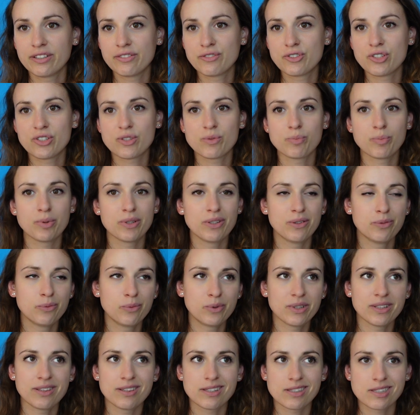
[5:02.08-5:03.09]
have just been
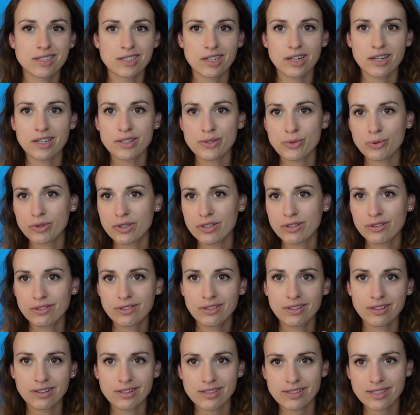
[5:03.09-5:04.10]
what the stars were doing
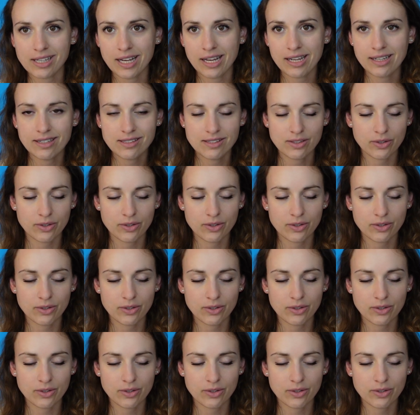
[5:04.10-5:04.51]
in the sky,